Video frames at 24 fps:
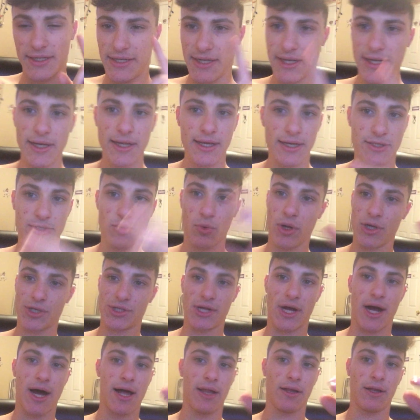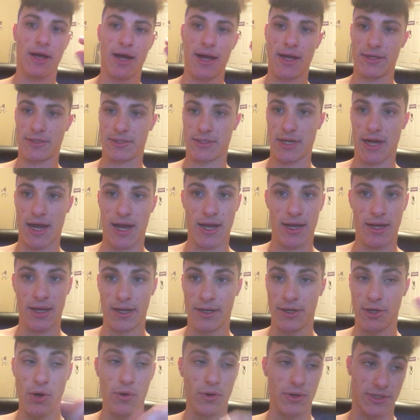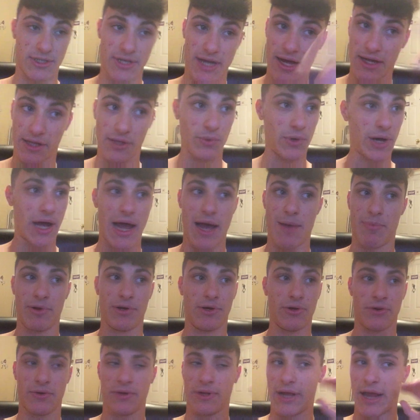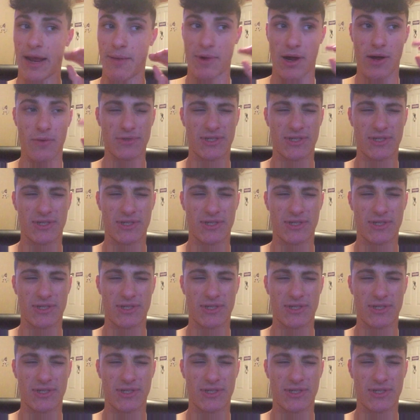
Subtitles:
did get to watch the highlights. I know exactly what happened during the game.